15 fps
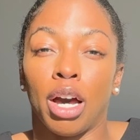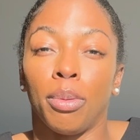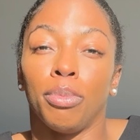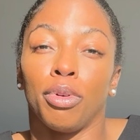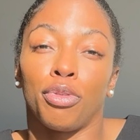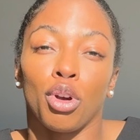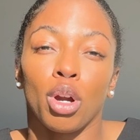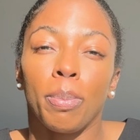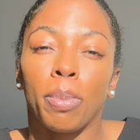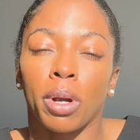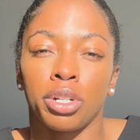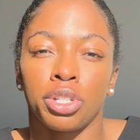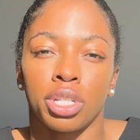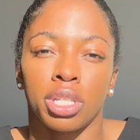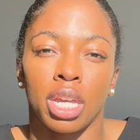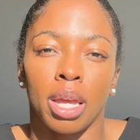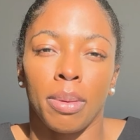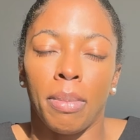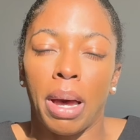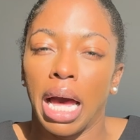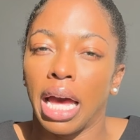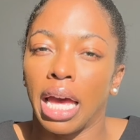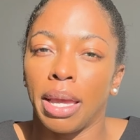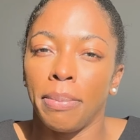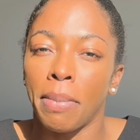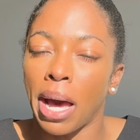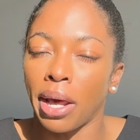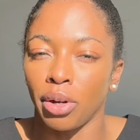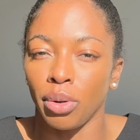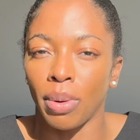before purchasing my
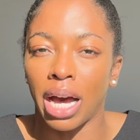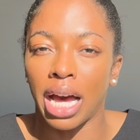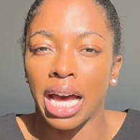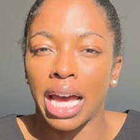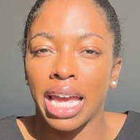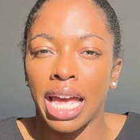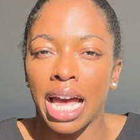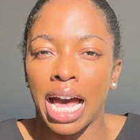Model Y,